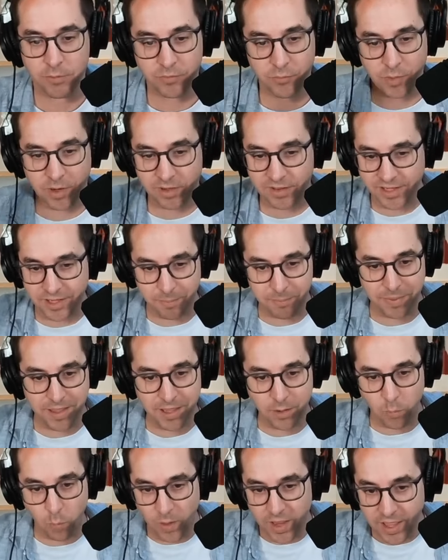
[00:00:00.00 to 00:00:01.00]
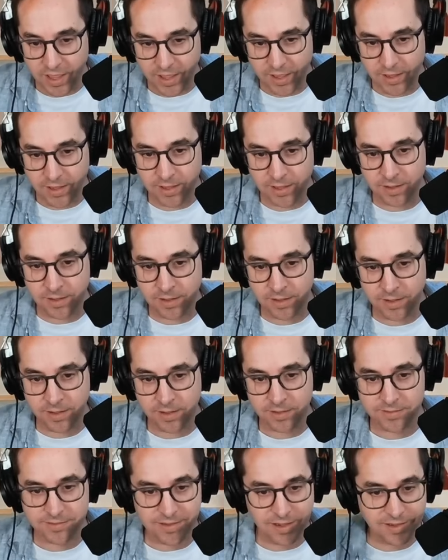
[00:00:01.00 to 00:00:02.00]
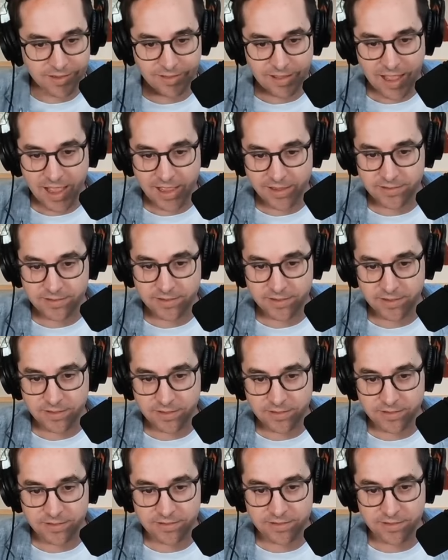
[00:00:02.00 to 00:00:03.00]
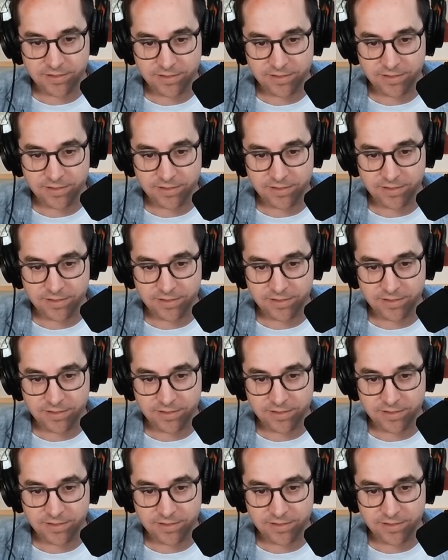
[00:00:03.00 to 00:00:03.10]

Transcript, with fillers: wearing like a big wig, sunglasses,